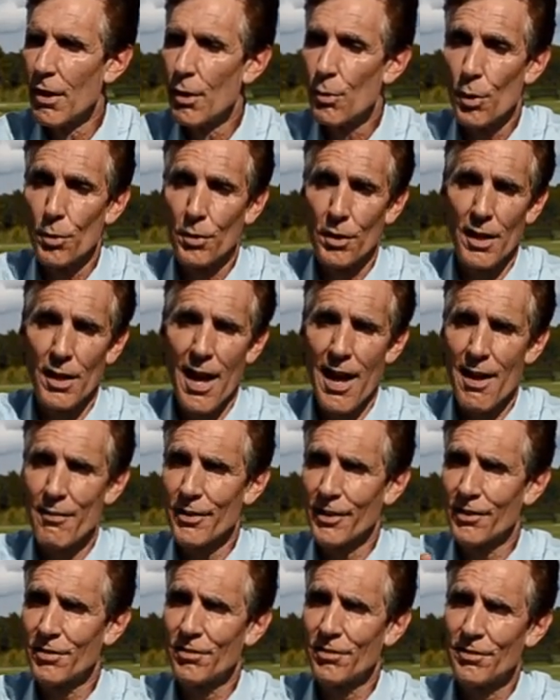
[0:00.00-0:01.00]
where we're going to have
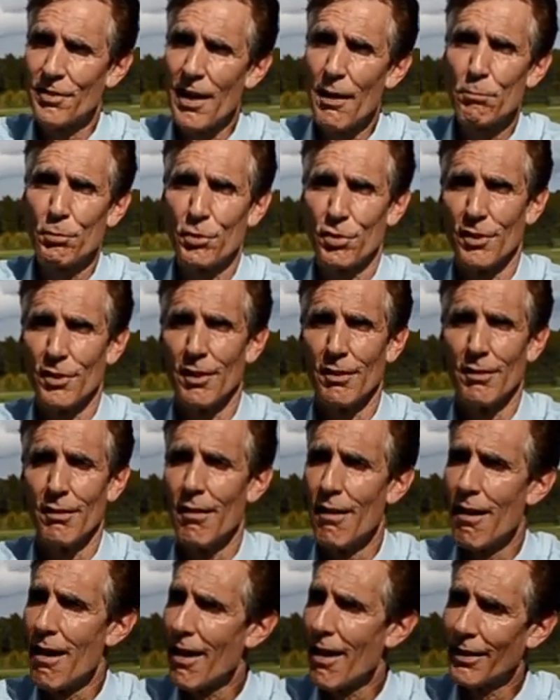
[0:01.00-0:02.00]
exceptional,
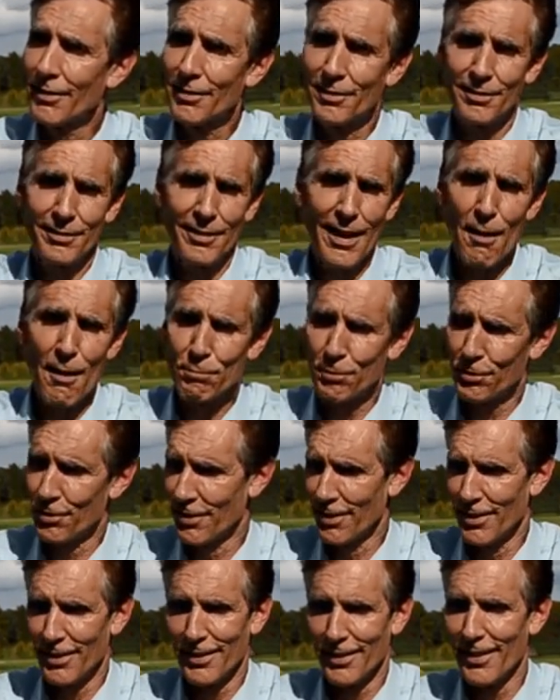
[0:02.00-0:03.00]

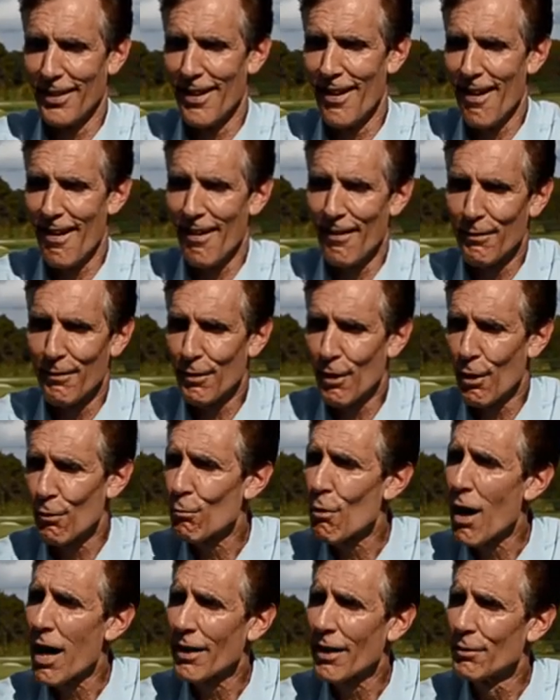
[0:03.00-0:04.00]
exceptional uh, uh,
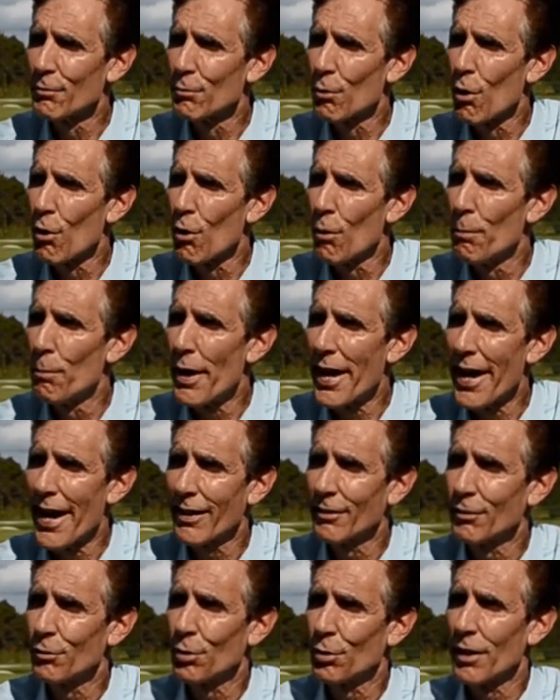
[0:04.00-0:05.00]
rock and roll
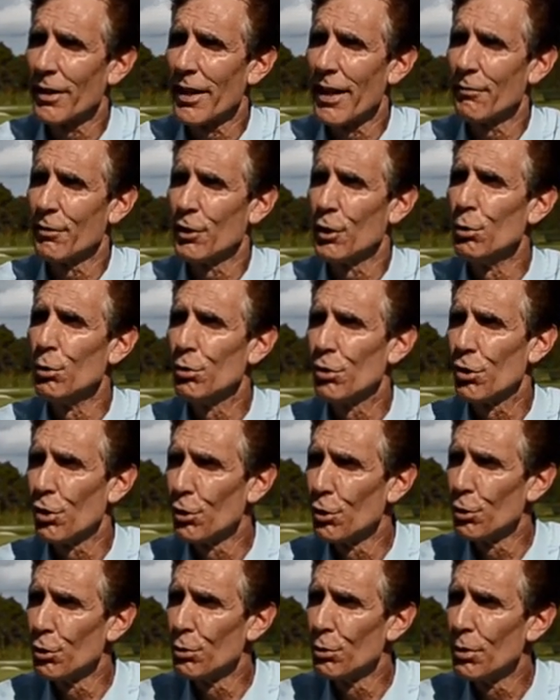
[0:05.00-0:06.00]
bands. We're going to have U
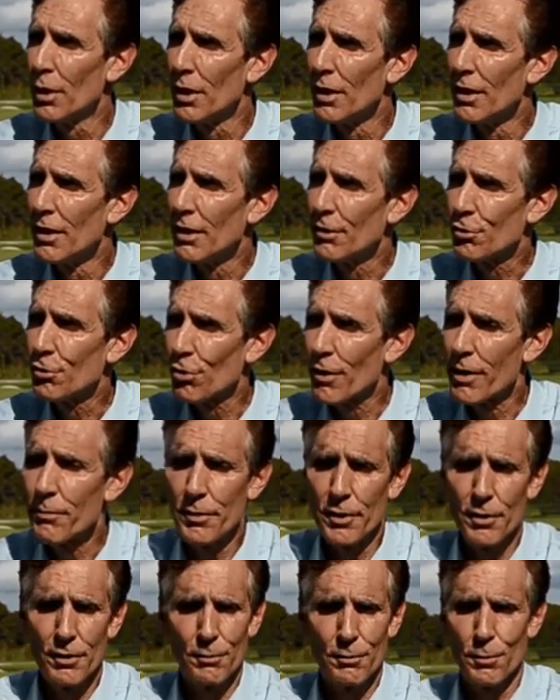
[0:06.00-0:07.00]
two
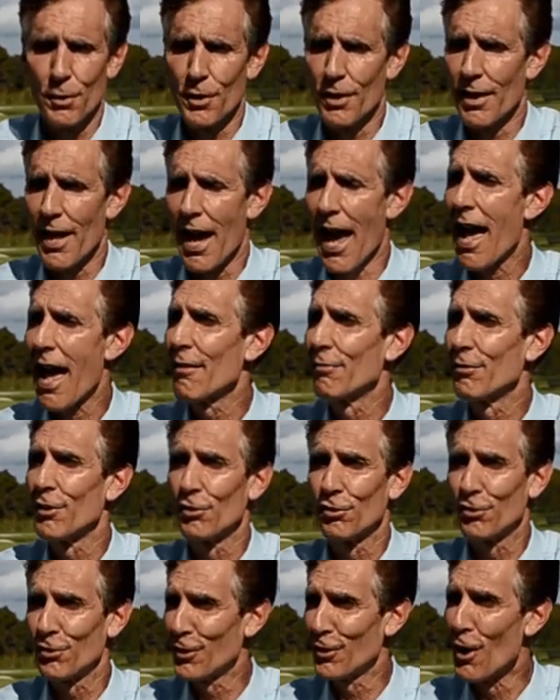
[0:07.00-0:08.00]
Tribute, we're going to have the
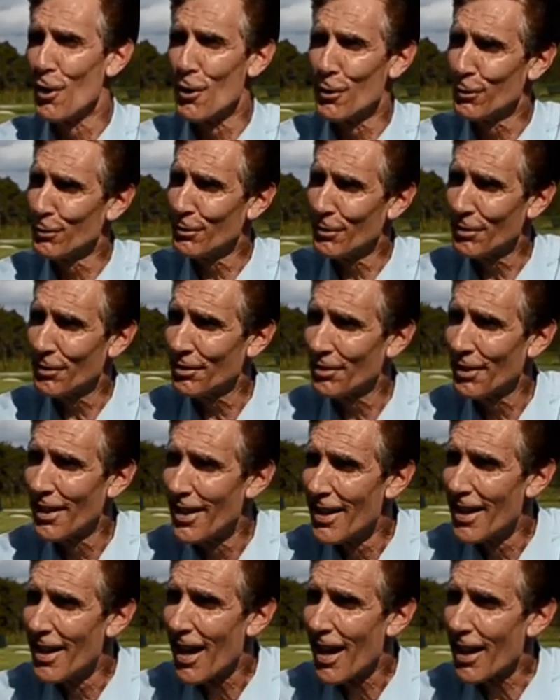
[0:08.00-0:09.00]
Stones
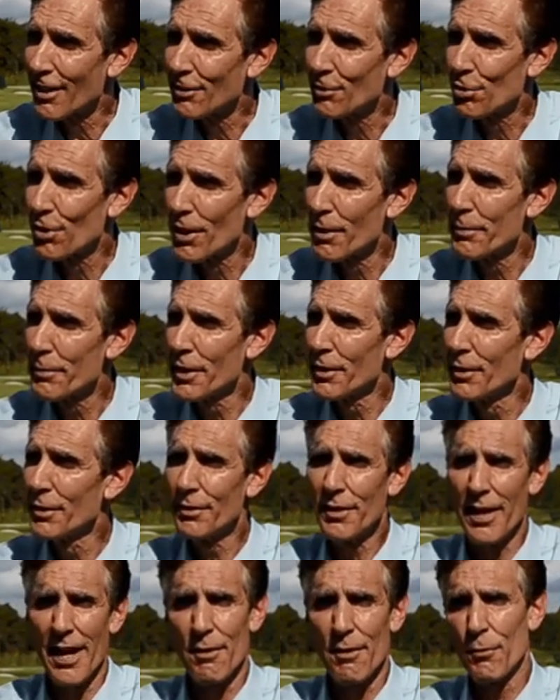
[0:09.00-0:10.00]
uh,
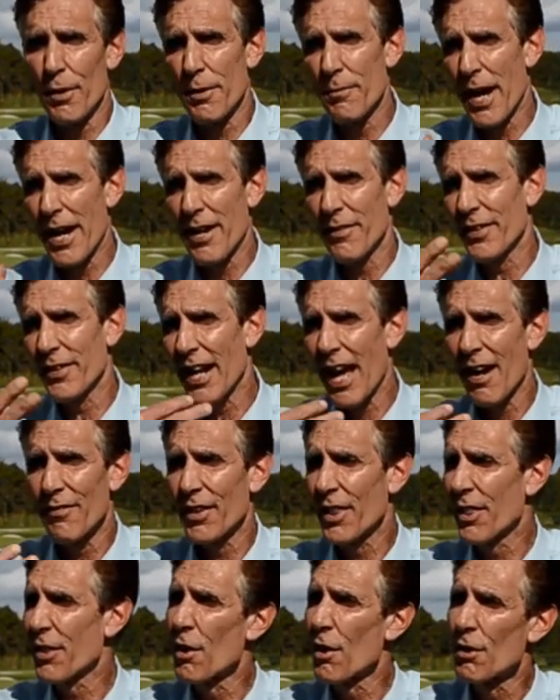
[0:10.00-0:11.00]
Tribute, and we may even have
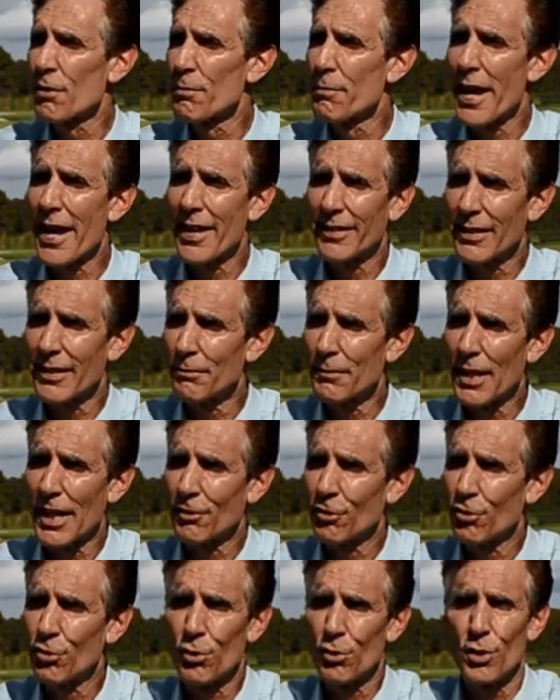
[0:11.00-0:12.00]
a third band, I'm
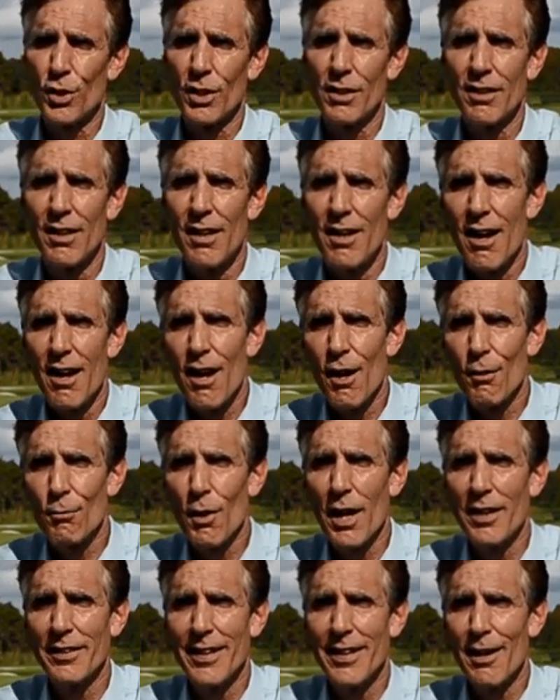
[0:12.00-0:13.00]
not sure uh,
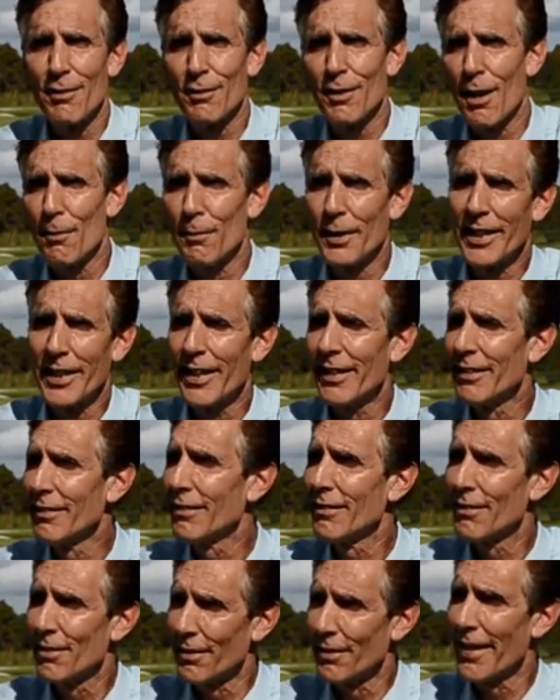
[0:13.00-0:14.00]
right now, coming
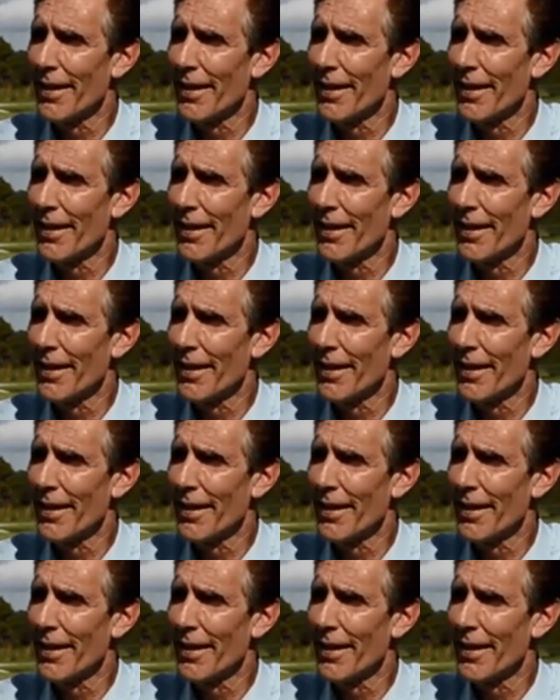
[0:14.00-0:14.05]
into